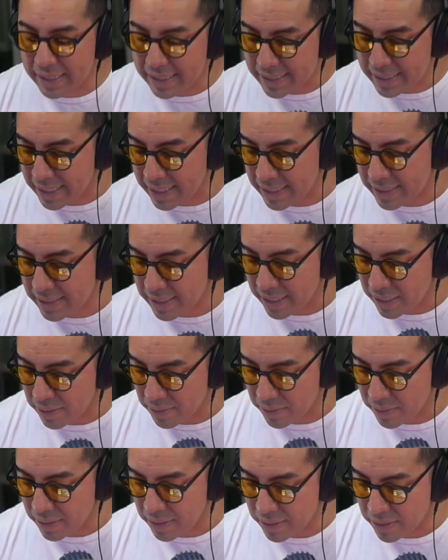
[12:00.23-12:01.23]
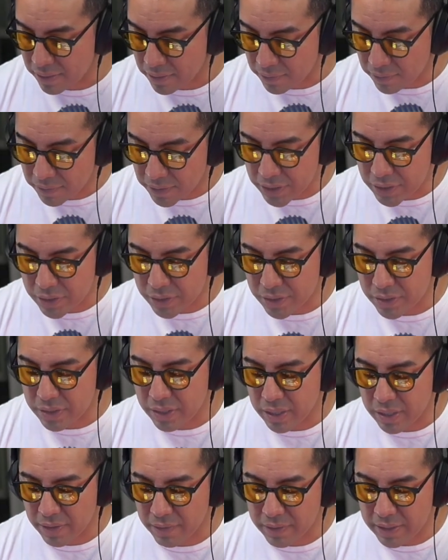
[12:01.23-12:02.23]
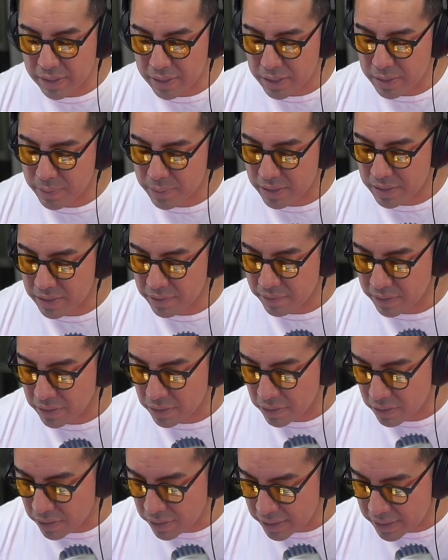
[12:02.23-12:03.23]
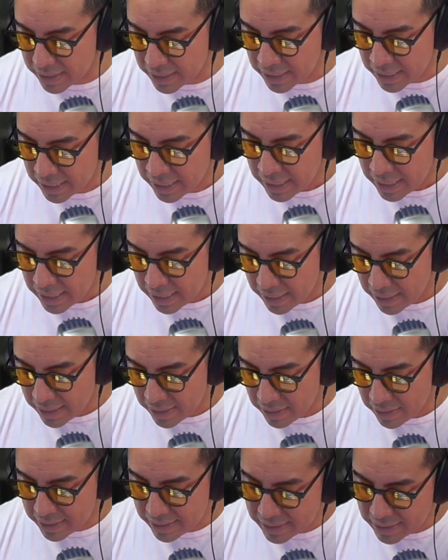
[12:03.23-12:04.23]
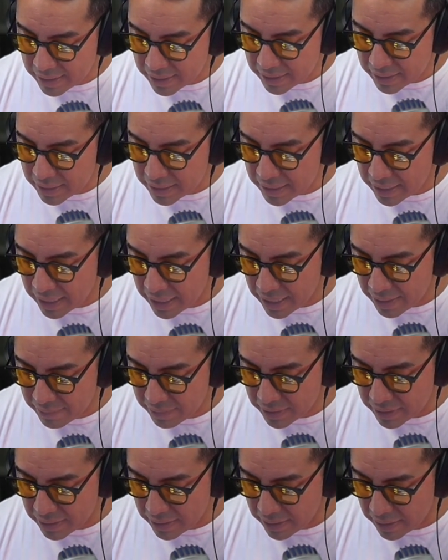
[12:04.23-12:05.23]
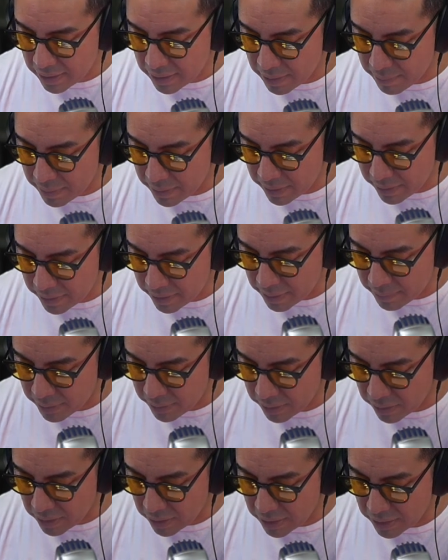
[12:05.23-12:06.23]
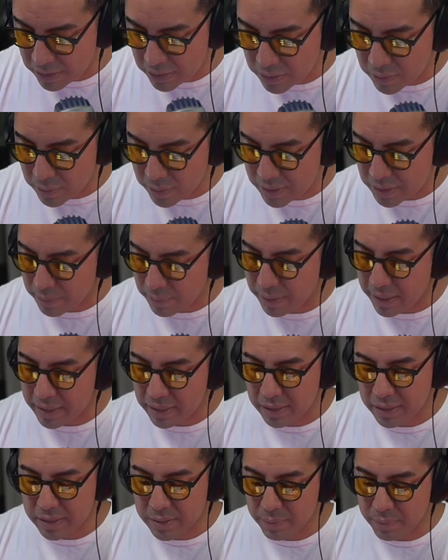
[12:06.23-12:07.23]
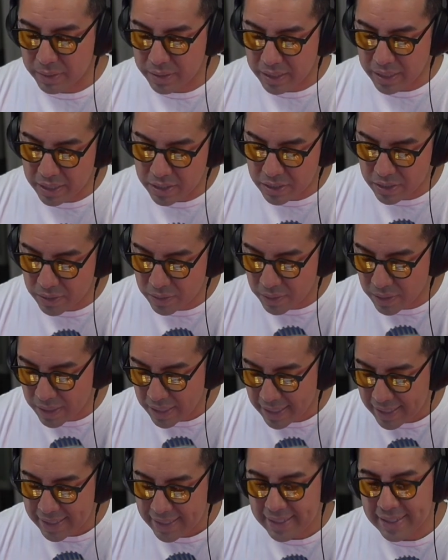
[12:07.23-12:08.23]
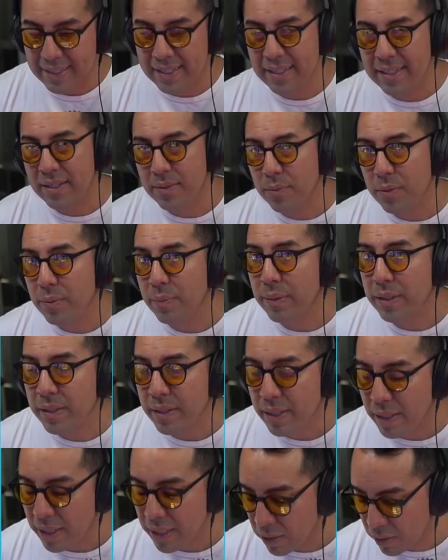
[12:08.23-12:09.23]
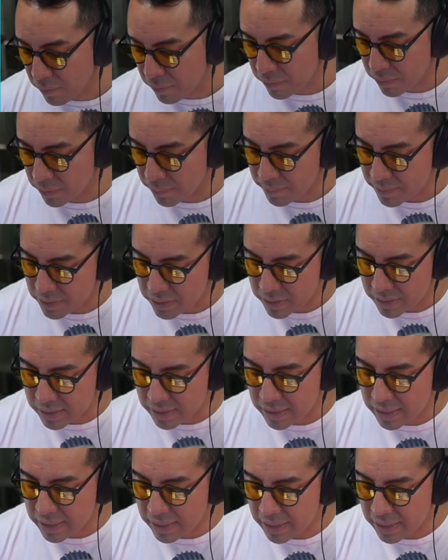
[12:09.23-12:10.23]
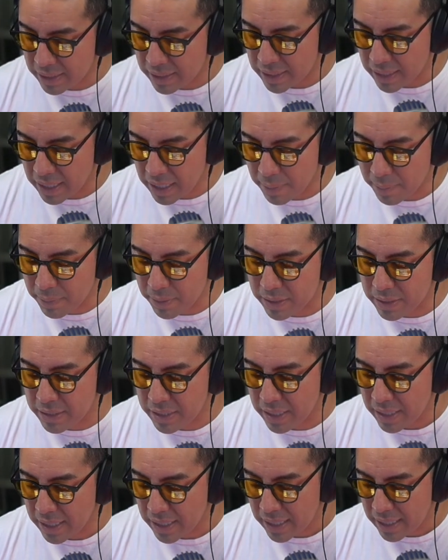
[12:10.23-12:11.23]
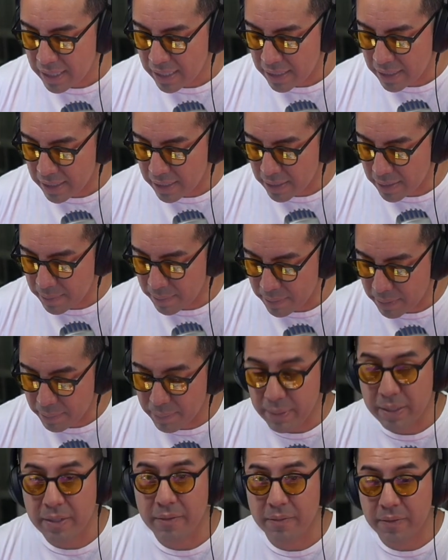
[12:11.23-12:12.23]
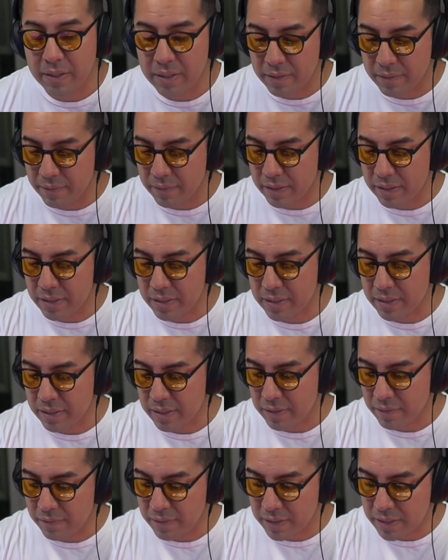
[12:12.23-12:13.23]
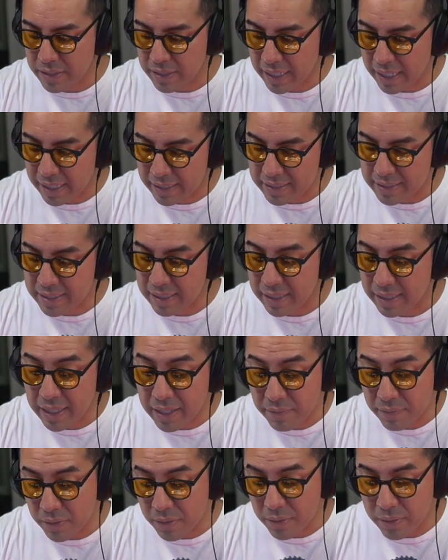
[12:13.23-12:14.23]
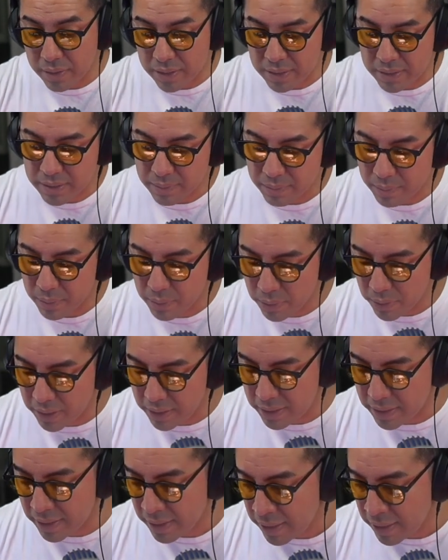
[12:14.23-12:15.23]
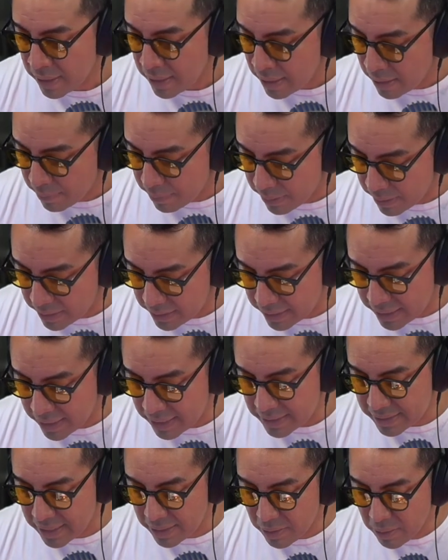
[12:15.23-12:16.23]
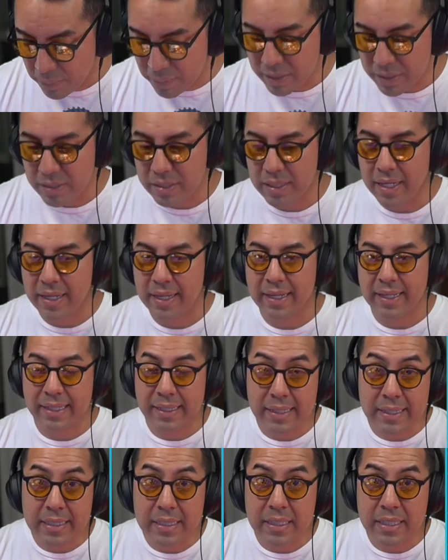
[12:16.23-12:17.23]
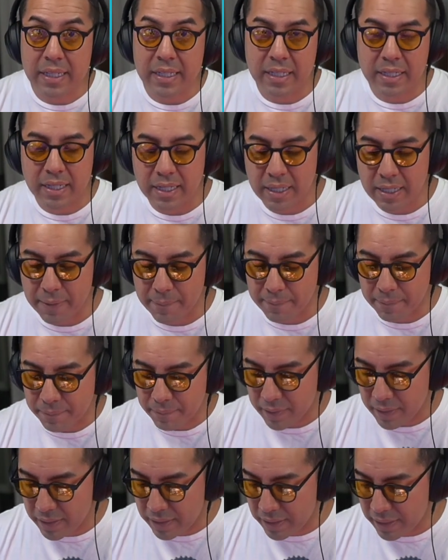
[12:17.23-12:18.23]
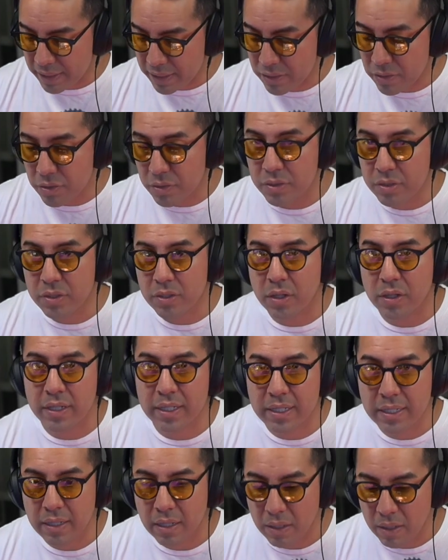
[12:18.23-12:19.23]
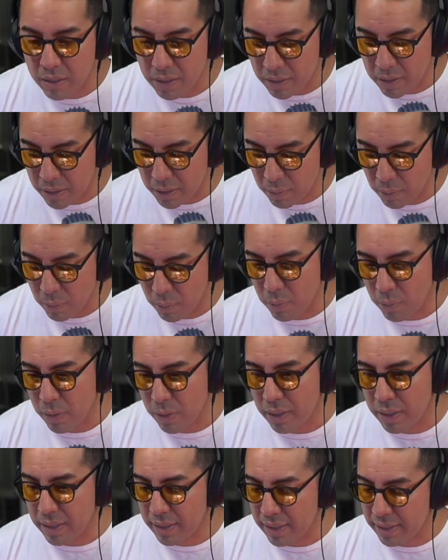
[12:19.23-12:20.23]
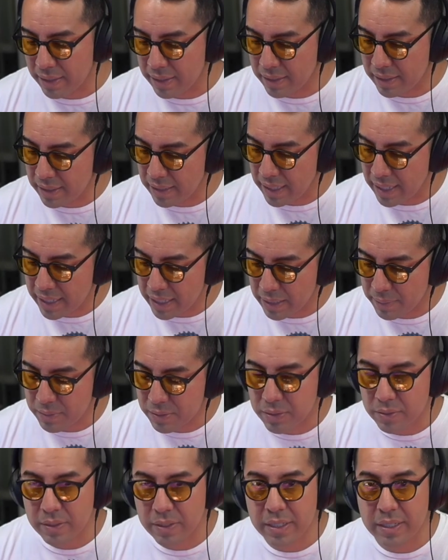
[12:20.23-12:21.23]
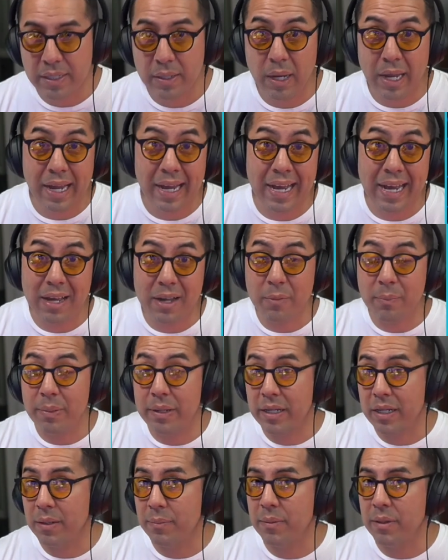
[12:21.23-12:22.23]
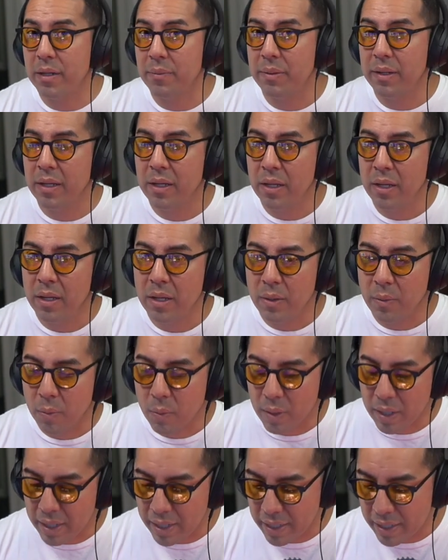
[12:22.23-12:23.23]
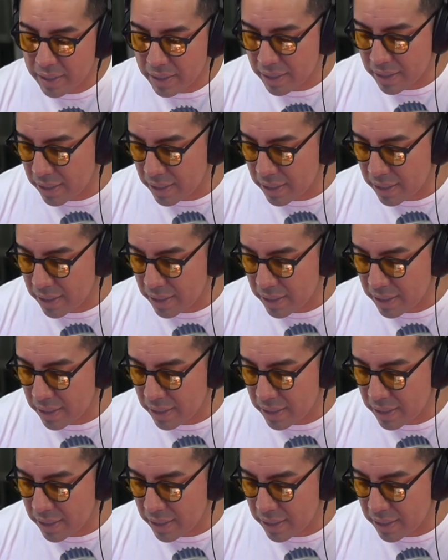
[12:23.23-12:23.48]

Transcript: test out the features of each specific guardian, and ideally having them unlocked to its max potential. It would be helpful to see how much the benefit of each talent's level is important. But guys, I hope this at least gets you started on what the items you need, how to pick them up, why